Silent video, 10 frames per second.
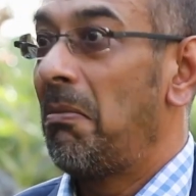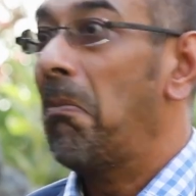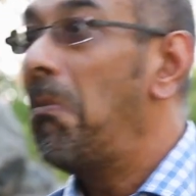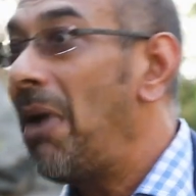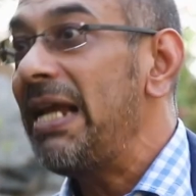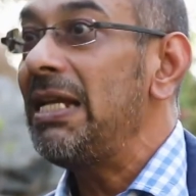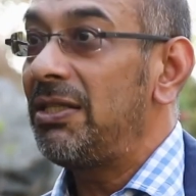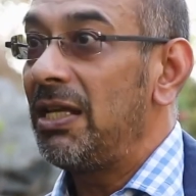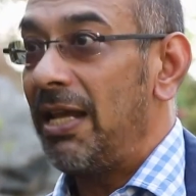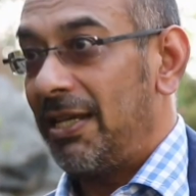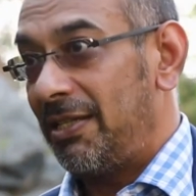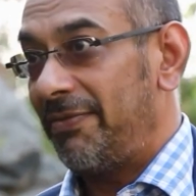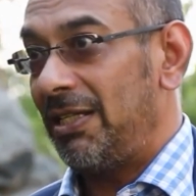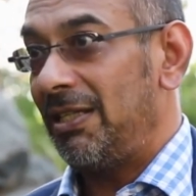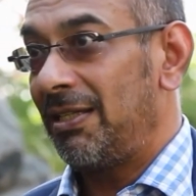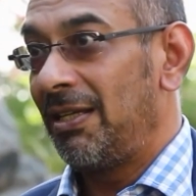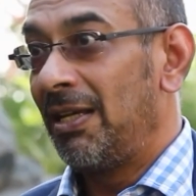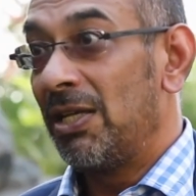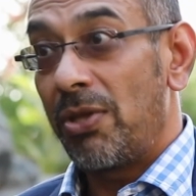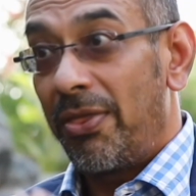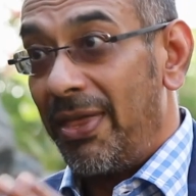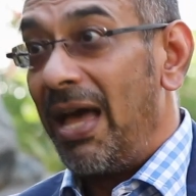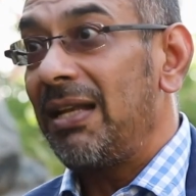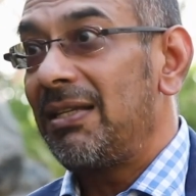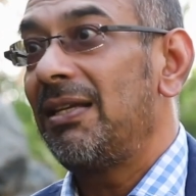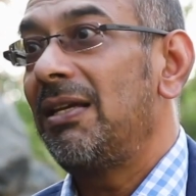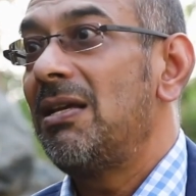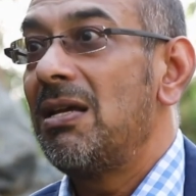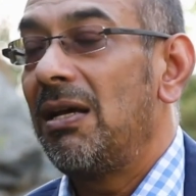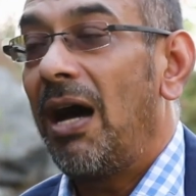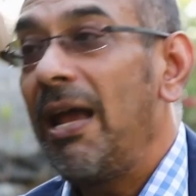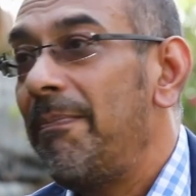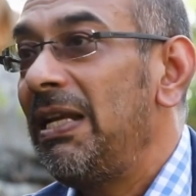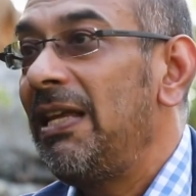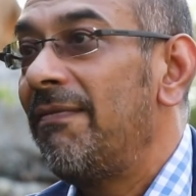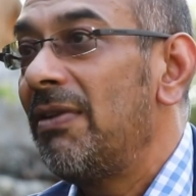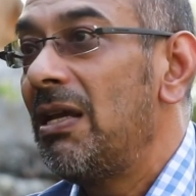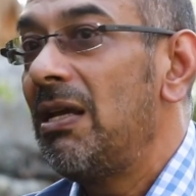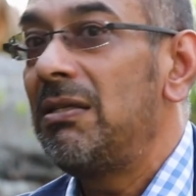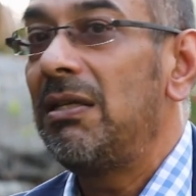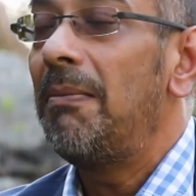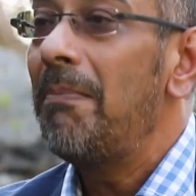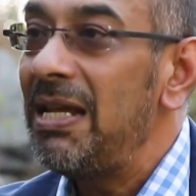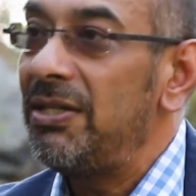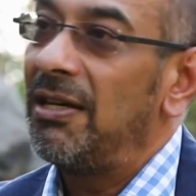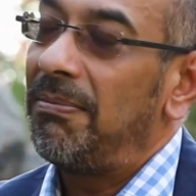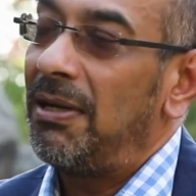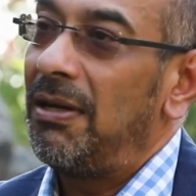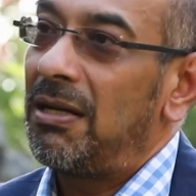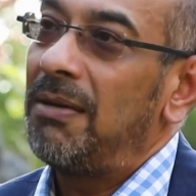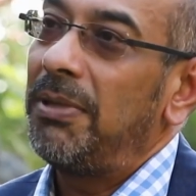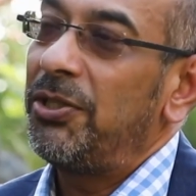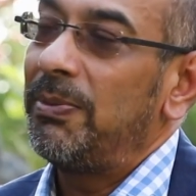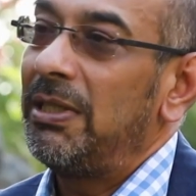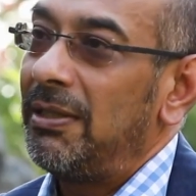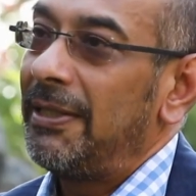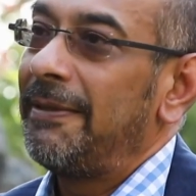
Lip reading: minus the negativities. So that, I believe, is an amazing accomplishment.